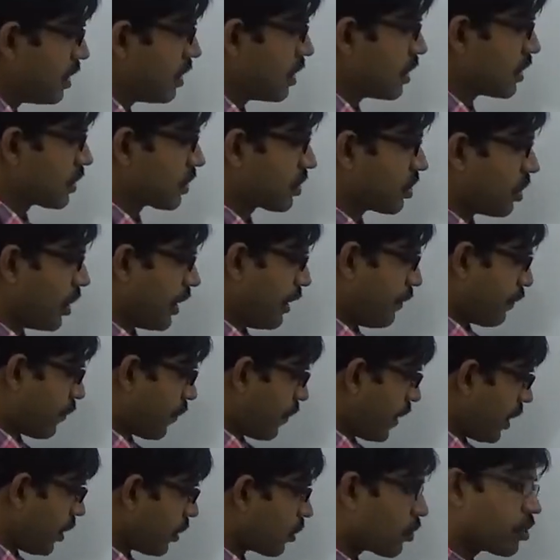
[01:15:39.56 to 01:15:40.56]
So if
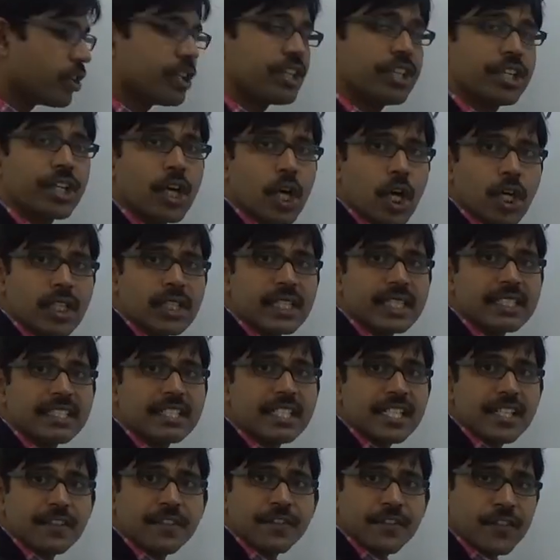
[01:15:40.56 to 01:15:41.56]
we could know the
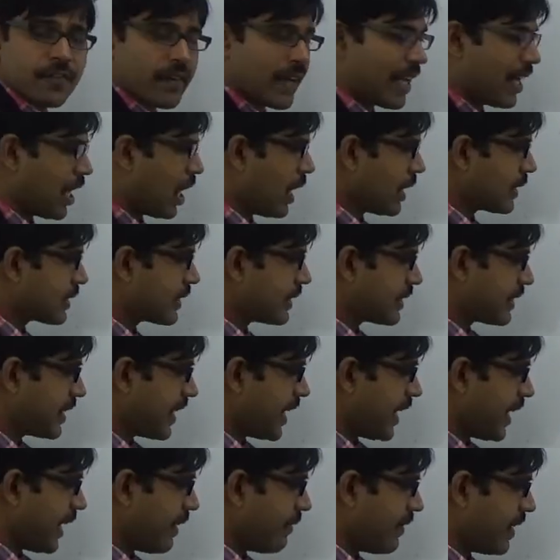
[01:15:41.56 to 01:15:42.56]
drift
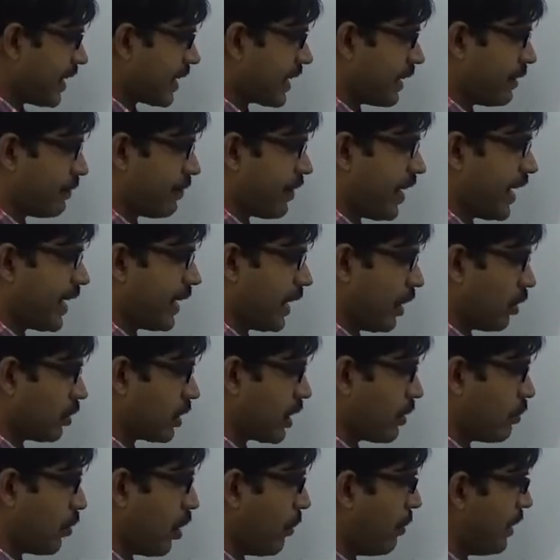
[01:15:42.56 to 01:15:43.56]
velocity, we can find out
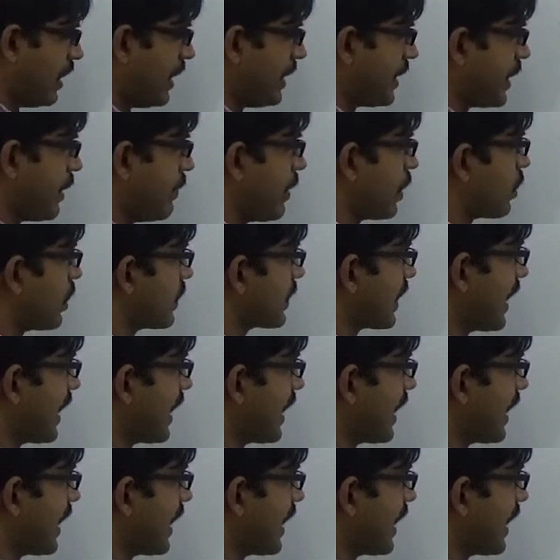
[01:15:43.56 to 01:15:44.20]
the mobility, because